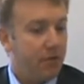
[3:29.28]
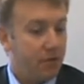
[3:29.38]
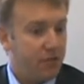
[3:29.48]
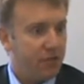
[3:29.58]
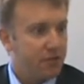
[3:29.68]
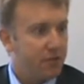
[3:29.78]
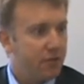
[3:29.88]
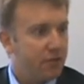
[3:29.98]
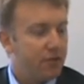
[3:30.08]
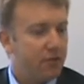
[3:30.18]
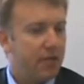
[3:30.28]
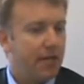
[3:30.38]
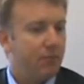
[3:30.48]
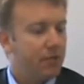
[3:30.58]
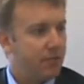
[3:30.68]
your surgeon
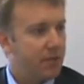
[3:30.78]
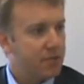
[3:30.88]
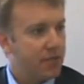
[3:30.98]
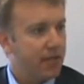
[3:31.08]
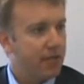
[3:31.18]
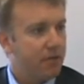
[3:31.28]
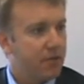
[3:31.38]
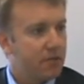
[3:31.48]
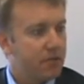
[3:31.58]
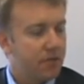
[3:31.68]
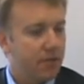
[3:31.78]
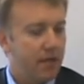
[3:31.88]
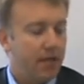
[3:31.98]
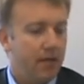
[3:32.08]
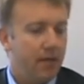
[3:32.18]
and with the breast care nurse,
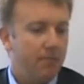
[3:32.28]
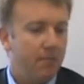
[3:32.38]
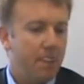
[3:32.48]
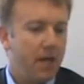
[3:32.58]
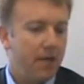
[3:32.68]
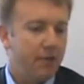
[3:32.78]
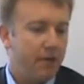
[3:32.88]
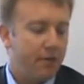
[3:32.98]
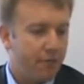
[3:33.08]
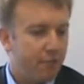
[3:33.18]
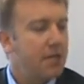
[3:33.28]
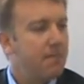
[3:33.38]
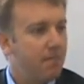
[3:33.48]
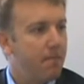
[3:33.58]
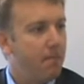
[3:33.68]
and there are
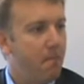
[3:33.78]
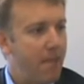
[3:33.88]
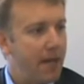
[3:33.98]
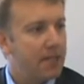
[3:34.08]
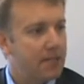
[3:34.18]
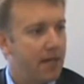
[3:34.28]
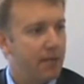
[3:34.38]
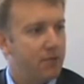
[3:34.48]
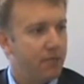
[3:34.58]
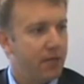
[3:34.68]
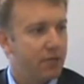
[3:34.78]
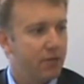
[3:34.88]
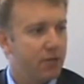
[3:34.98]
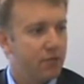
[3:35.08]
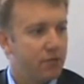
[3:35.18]
three main types of breast
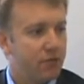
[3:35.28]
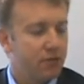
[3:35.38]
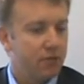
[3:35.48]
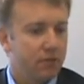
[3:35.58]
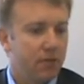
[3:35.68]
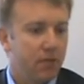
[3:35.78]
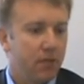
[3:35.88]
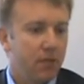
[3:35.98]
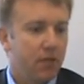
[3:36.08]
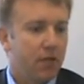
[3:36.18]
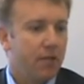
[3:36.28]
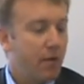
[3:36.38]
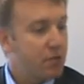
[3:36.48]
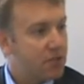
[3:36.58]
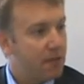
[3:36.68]
reconstruction. The
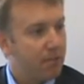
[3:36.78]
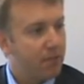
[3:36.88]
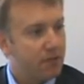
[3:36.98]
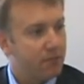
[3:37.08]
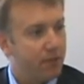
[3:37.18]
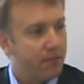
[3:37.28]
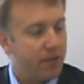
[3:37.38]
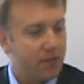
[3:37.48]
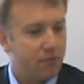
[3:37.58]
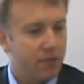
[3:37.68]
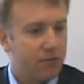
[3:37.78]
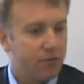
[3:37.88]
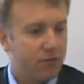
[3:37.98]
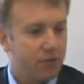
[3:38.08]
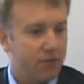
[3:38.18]
most simplest breast
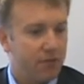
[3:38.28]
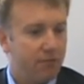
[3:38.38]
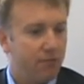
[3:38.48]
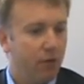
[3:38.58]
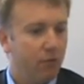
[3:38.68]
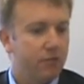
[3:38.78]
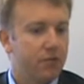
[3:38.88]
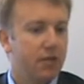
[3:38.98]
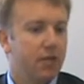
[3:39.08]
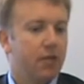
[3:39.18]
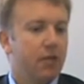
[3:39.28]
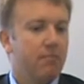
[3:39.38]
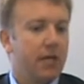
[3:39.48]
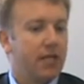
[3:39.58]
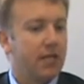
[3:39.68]
reconstruction involves
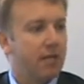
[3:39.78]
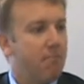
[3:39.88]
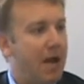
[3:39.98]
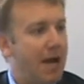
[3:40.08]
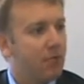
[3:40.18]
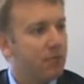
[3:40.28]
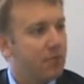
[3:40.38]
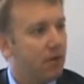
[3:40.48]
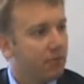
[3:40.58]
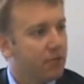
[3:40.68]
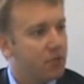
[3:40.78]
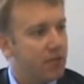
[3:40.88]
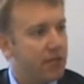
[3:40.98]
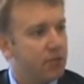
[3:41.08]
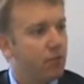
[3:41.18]
making a mound on the
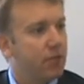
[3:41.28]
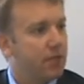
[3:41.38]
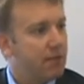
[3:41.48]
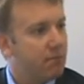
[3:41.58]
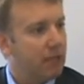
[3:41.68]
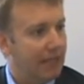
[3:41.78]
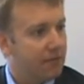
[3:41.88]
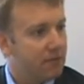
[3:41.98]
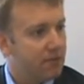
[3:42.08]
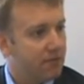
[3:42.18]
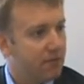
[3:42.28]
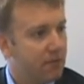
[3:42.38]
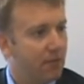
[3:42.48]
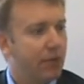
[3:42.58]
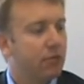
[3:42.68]
chest with an implant,
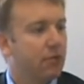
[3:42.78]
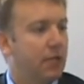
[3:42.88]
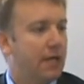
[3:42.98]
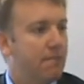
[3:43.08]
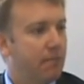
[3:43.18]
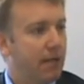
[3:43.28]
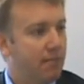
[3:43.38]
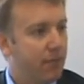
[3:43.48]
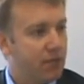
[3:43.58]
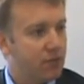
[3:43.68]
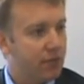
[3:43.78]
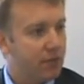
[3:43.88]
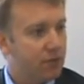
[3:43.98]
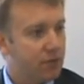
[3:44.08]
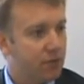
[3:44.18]
and we call that implant-based
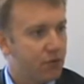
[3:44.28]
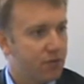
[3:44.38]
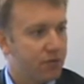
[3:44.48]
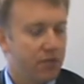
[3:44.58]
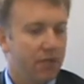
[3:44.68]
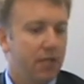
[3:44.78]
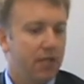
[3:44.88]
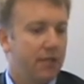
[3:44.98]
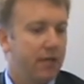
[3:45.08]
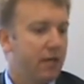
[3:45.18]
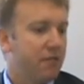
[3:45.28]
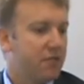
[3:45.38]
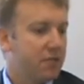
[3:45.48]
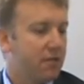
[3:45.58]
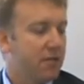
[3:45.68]
reconstruction, and they are of
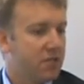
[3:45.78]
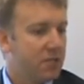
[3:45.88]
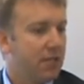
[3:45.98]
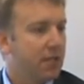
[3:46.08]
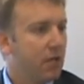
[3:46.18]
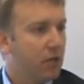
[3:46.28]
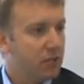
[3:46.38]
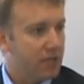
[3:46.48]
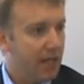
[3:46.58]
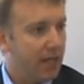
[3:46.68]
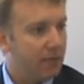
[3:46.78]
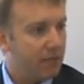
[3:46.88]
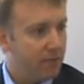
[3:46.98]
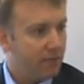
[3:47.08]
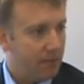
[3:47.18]
the silicone type
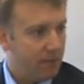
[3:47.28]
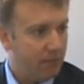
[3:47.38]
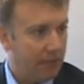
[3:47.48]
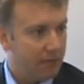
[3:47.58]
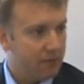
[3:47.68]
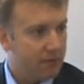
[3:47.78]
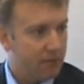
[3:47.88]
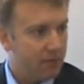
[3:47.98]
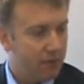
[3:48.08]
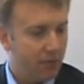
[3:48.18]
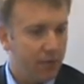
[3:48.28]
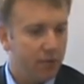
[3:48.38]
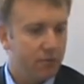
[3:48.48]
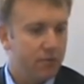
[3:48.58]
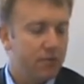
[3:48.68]
implants that we
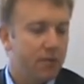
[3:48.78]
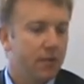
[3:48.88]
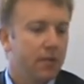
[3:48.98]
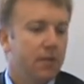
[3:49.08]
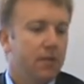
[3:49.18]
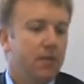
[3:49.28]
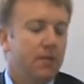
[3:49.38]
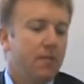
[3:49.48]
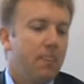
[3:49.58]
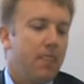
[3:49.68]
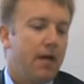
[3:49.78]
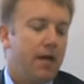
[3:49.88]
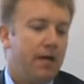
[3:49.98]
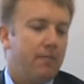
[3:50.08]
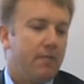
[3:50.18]
use.
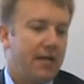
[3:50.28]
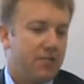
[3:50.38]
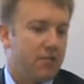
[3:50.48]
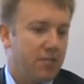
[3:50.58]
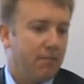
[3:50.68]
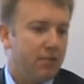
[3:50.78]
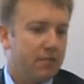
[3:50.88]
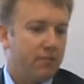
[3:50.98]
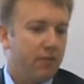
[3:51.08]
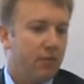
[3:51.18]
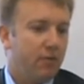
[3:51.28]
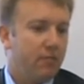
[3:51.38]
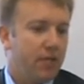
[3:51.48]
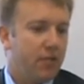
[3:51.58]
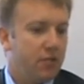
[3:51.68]
That's the simplest
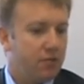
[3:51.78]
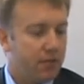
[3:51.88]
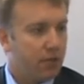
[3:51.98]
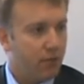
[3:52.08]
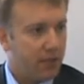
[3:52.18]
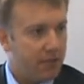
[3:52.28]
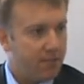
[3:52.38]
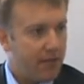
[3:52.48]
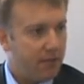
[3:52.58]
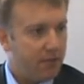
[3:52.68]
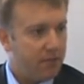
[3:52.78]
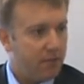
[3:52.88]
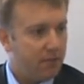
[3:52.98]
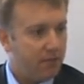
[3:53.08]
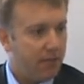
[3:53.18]
form, it's usually the quickest method,
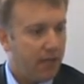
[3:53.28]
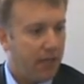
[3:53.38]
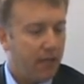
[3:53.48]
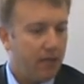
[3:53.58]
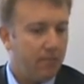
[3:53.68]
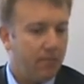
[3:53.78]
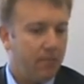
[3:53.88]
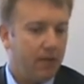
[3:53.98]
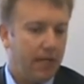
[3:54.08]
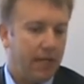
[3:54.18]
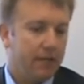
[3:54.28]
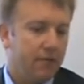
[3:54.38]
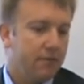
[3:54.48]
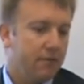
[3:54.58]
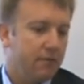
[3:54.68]

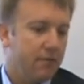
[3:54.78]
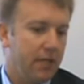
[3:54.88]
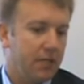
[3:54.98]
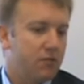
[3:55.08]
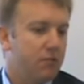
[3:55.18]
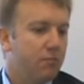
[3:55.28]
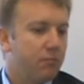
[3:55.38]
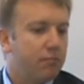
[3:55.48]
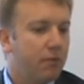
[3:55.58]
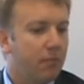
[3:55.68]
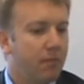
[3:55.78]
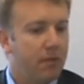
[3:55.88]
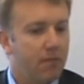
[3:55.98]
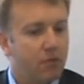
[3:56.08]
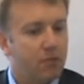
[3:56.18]
and it's probably
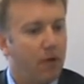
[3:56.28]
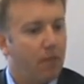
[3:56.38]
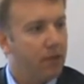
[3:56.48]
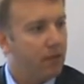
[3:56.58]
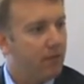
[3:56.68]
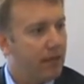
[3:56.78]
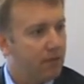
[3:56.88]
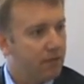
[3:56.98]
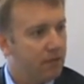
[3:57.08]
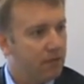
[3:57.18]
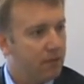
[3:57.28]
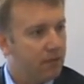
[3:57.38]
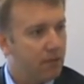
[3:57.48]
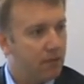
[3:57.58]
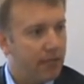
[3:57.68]
the most popular method in
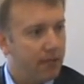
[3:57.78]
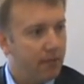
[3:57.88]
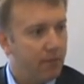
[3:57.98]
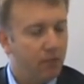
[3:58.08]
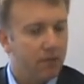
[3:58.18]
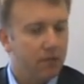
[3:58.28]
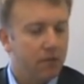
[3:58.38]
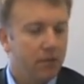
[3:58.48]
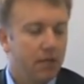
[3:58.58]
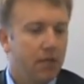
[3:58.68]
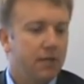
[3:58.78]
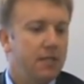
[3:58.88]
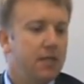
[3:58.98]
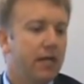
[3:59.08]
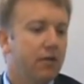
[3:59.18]
the UK at the moment.
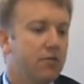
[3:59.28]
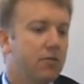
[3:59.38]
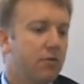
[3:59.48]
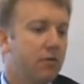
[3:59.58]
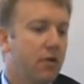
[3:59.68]
Then you get onto more